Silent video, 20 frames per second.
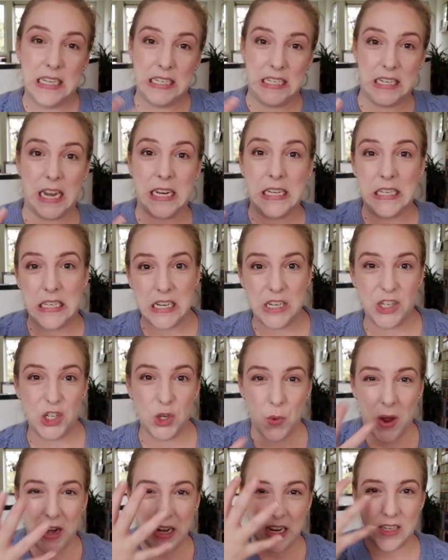
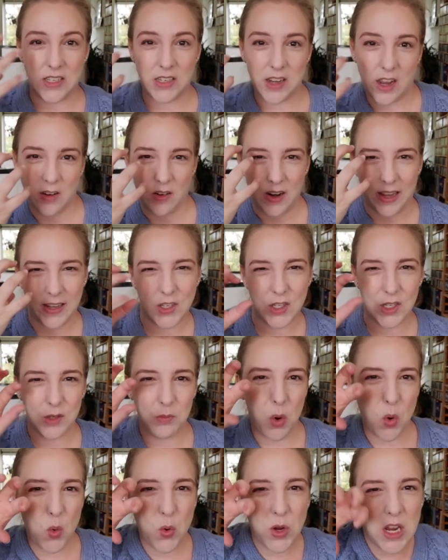1920s kind of like
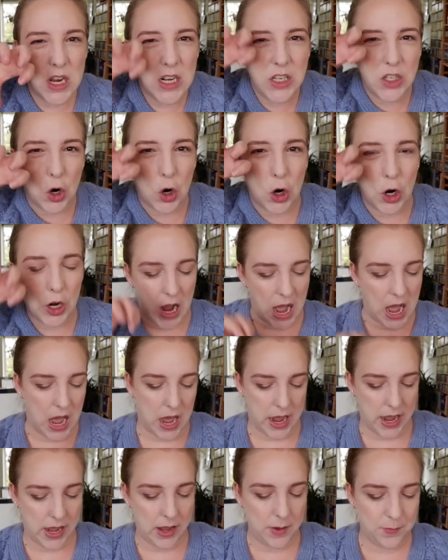smoky dark
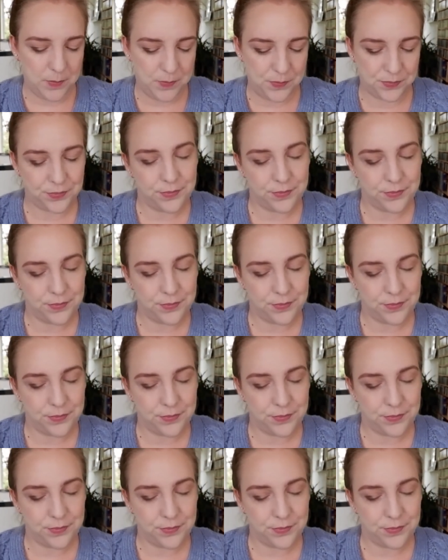eye,